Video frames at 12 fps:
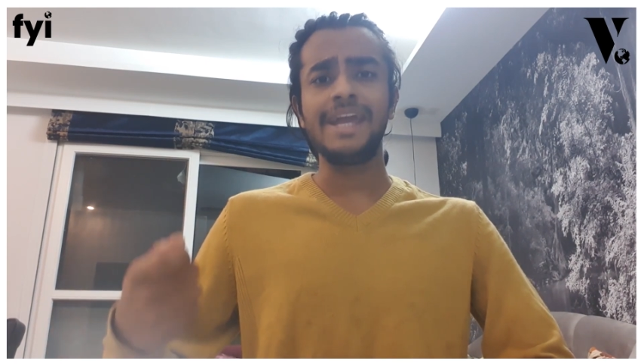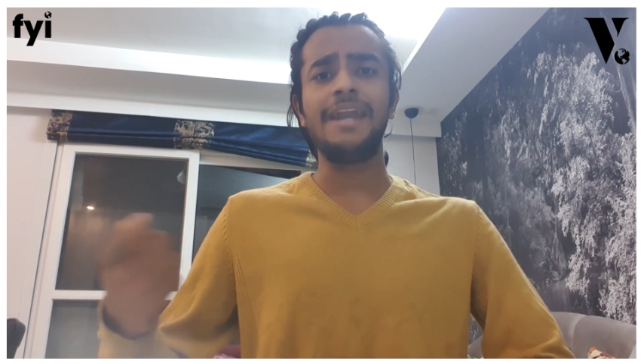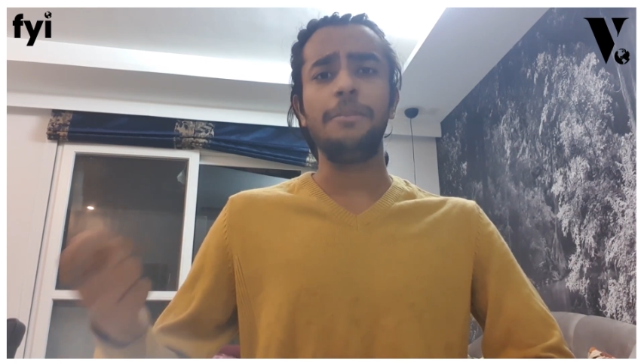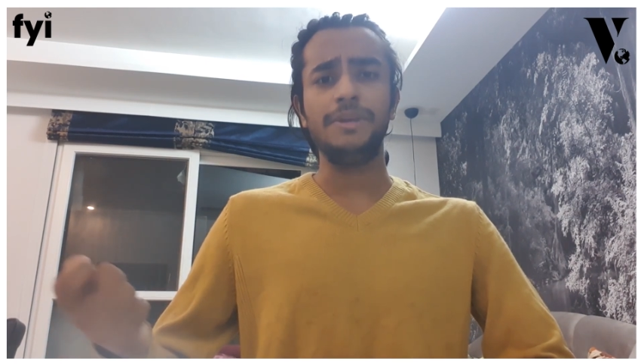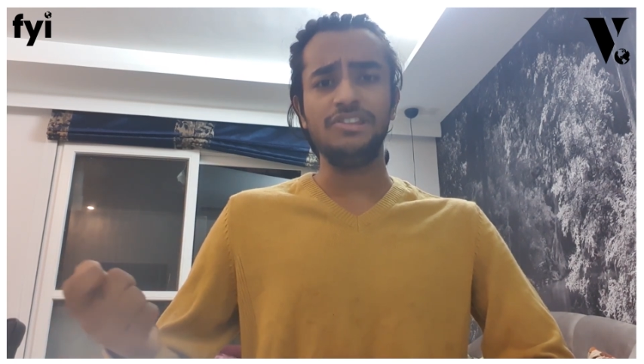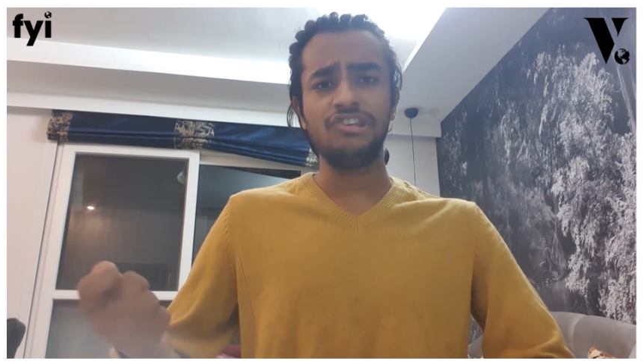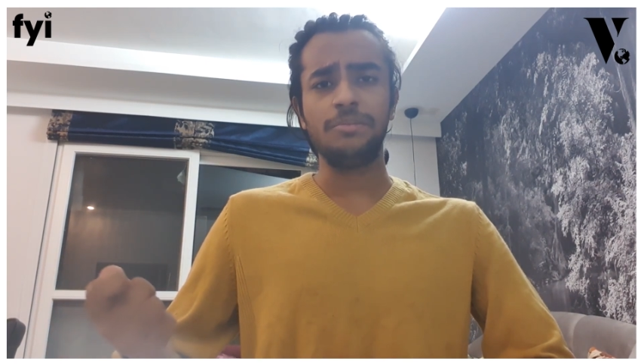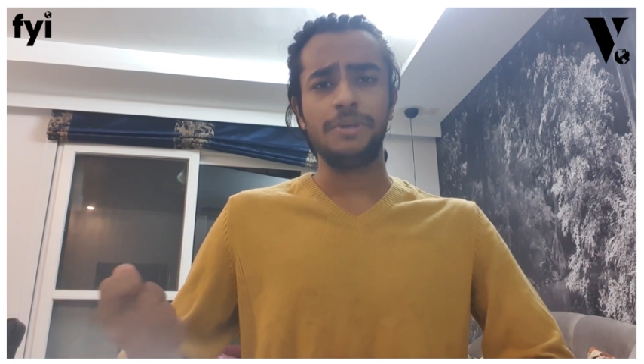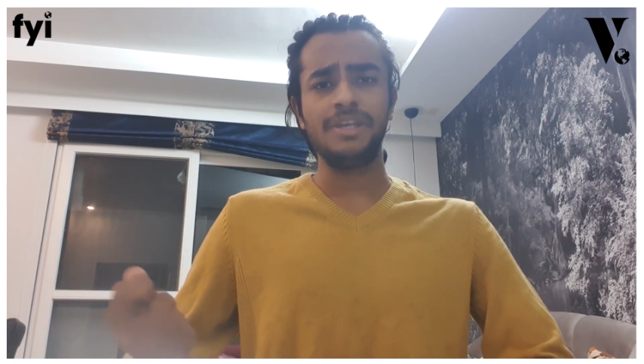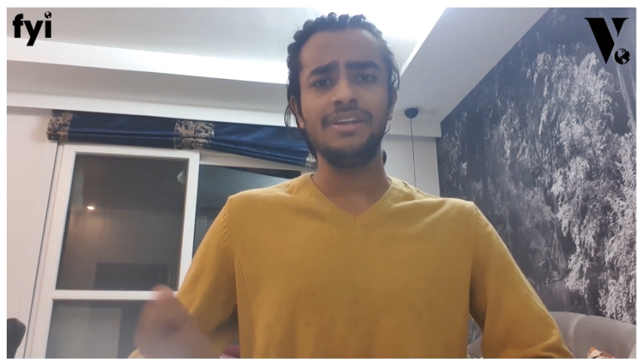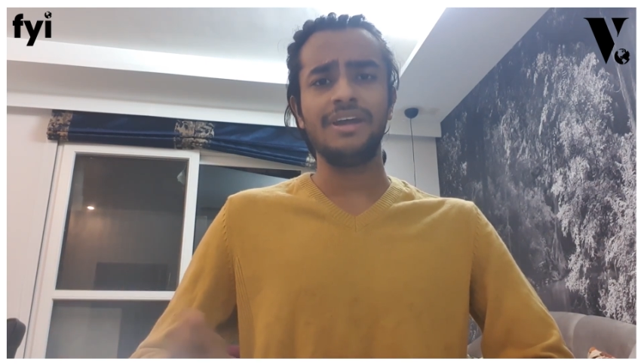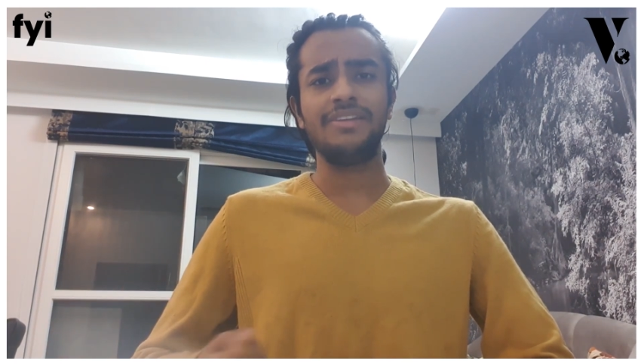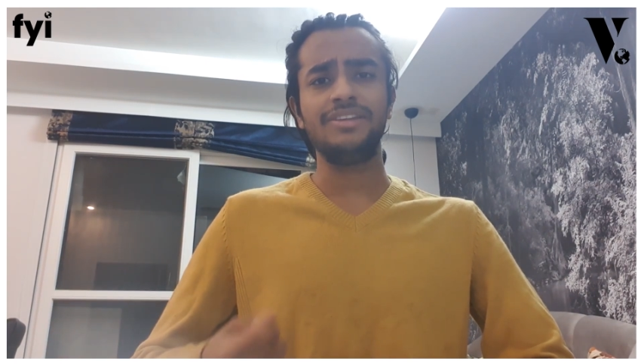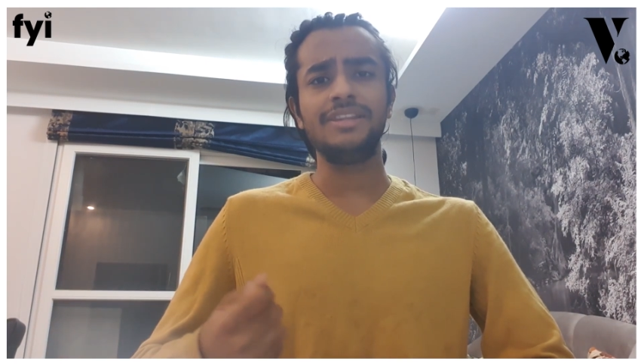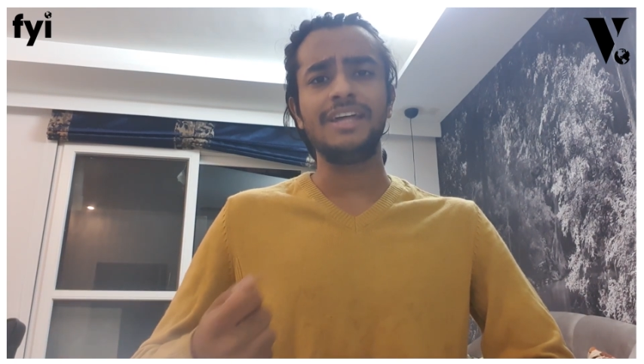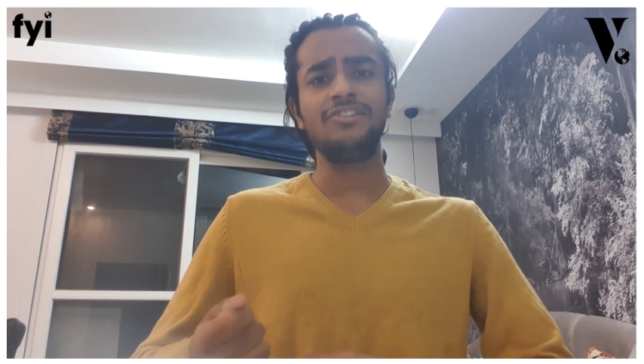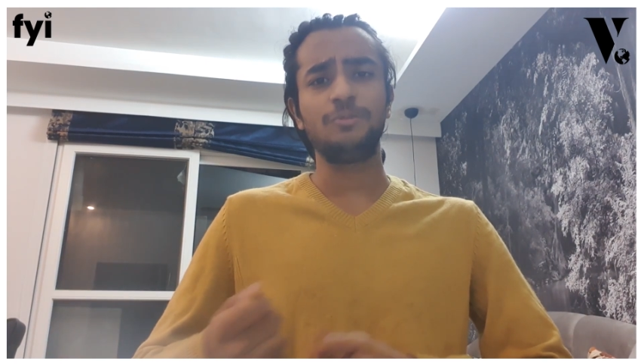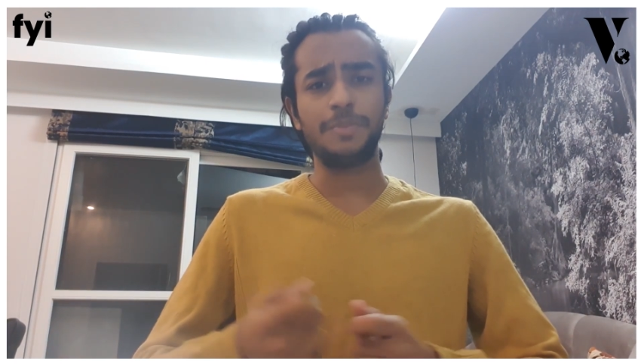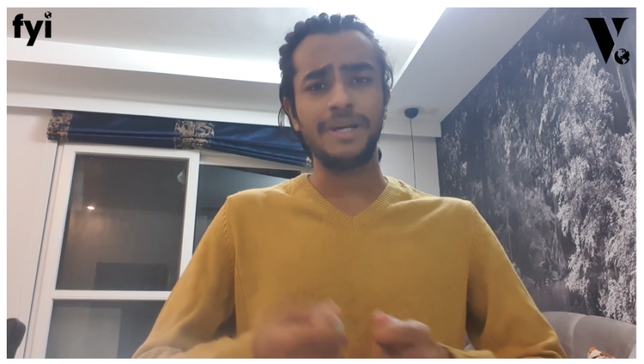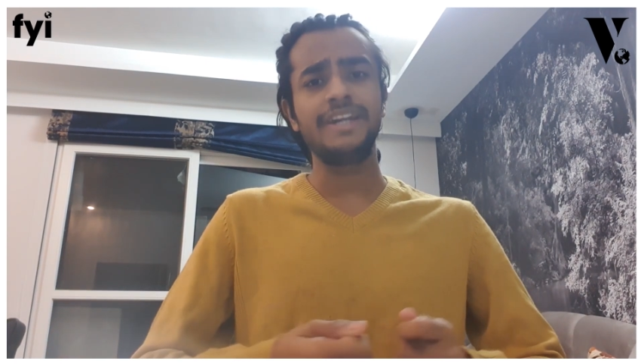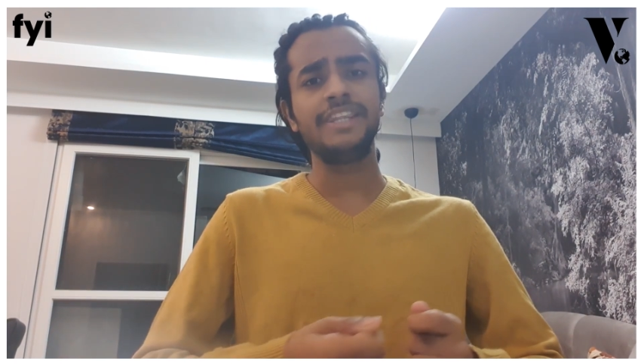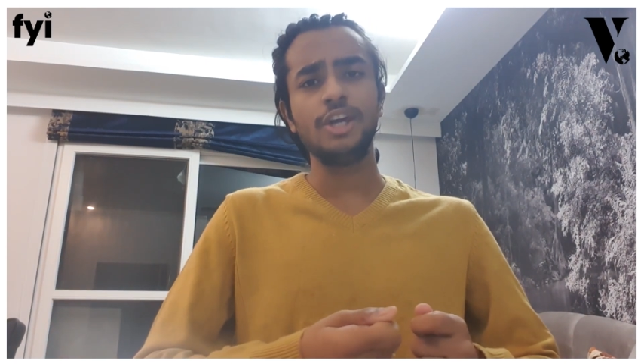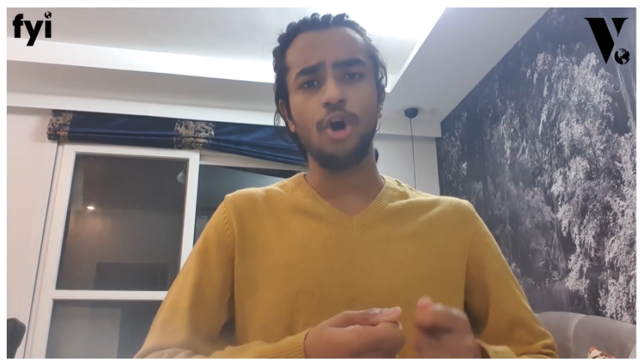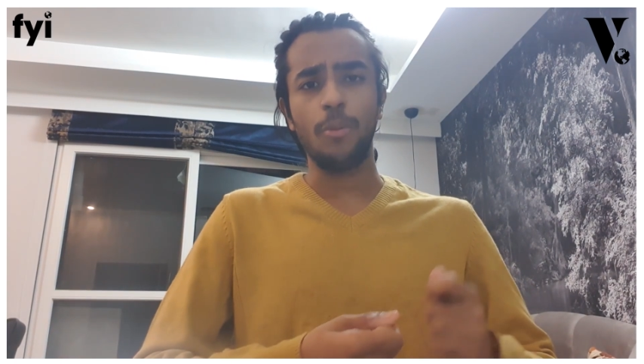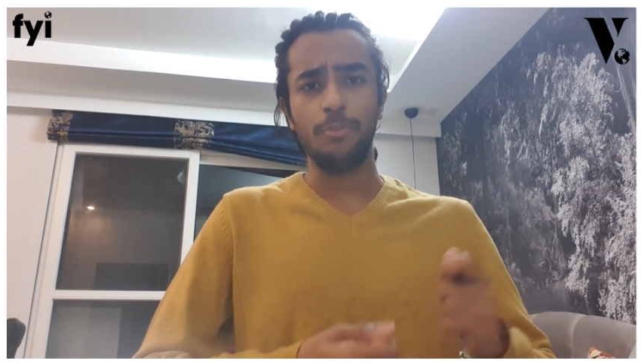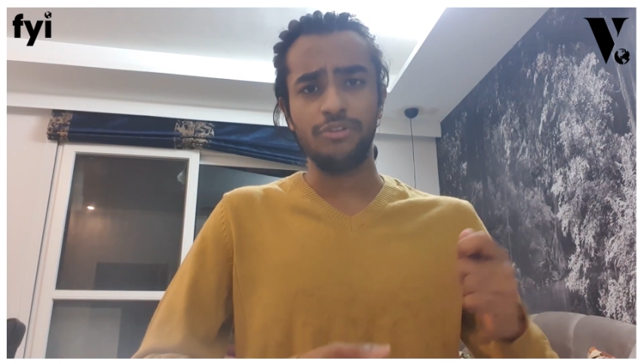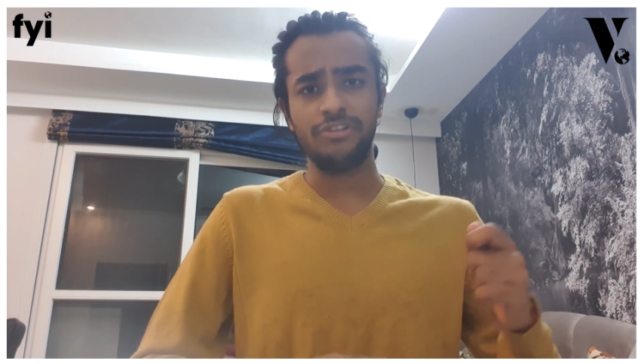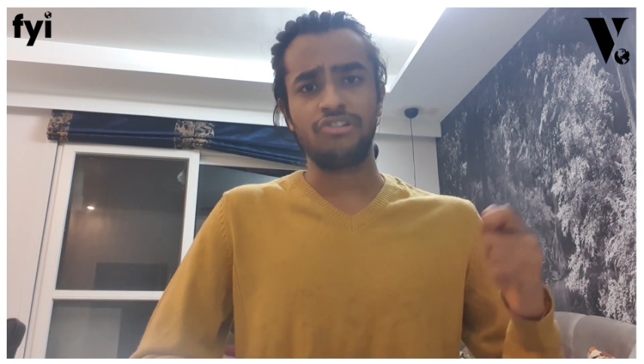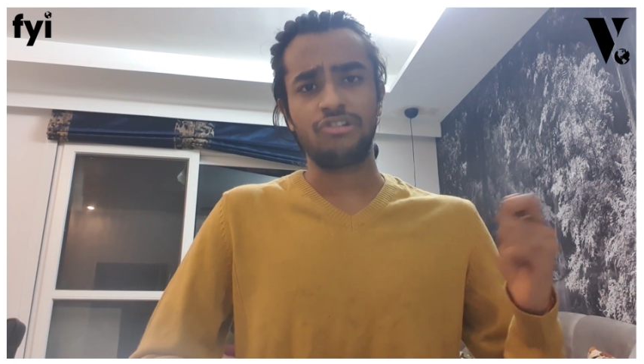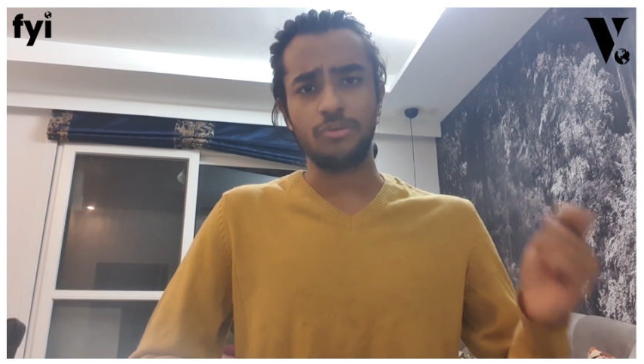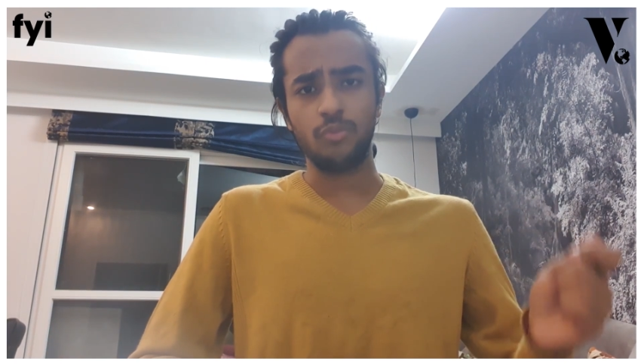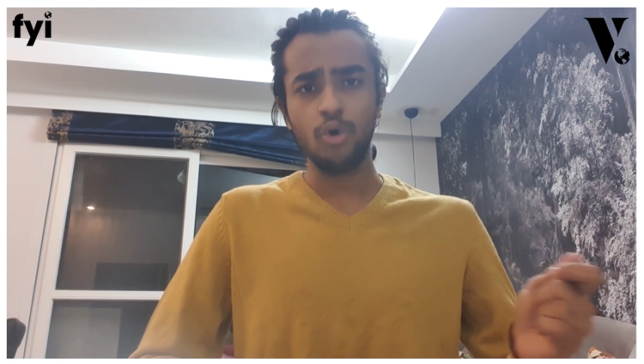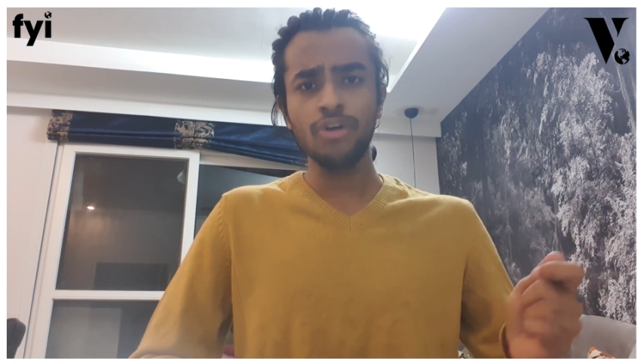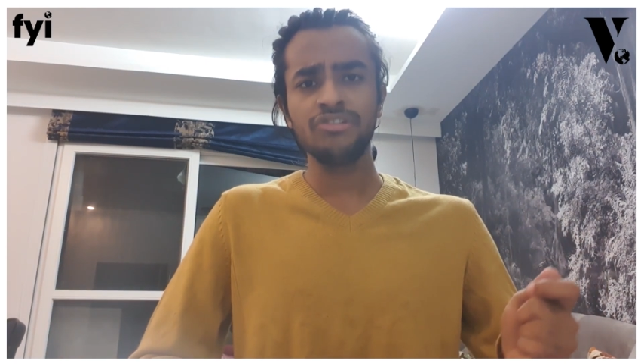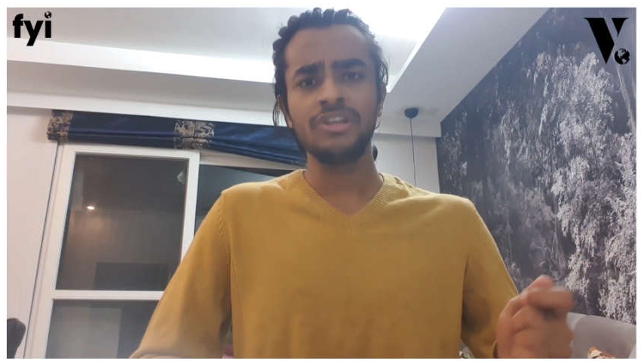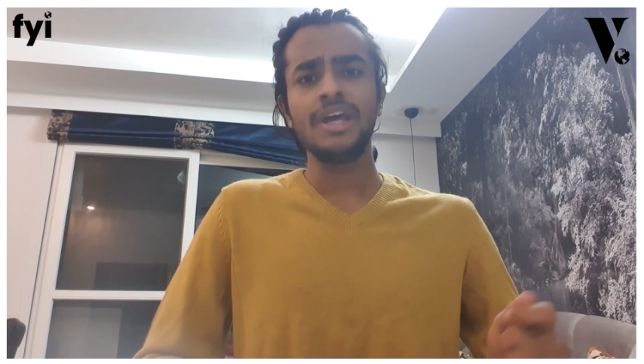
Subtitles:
and BJP rather than split the opposition votes,